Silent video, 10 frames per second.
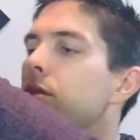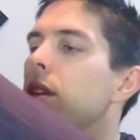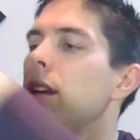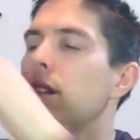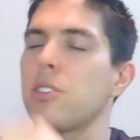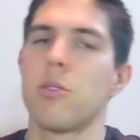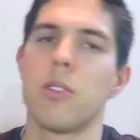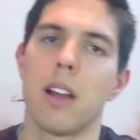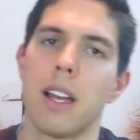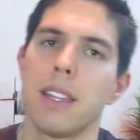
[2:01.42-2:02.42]
the
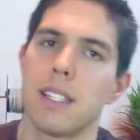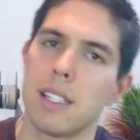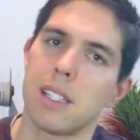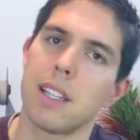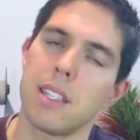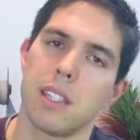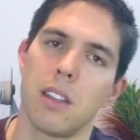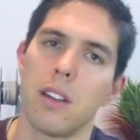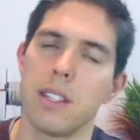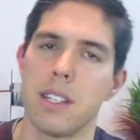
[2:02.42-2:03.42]
extruder, and this is less than
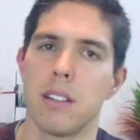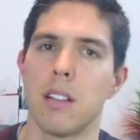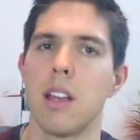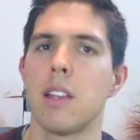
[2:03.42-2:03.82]
ideal.